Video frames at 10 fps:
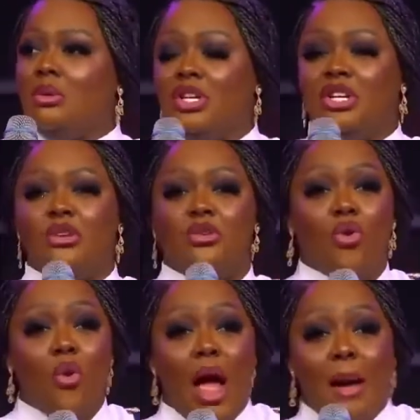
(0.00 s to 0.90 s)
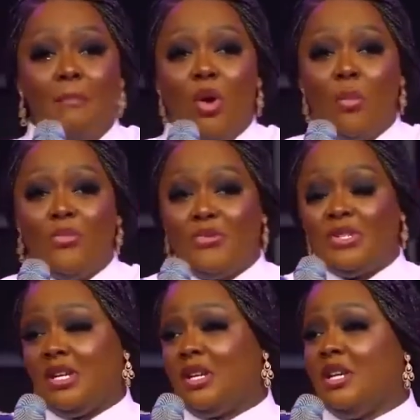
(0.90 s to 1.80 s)
didn't know her mom
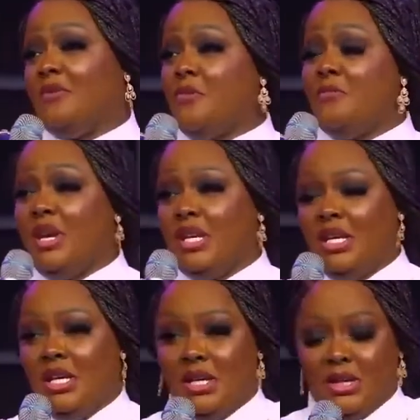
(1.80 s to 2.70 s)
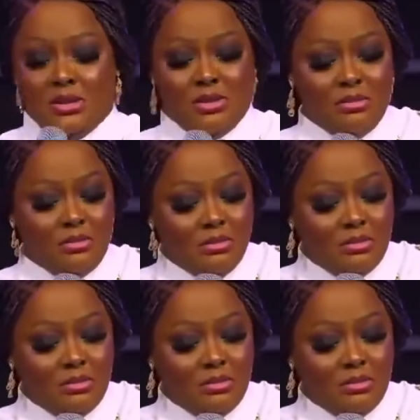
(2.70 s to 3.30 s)
physically for many years.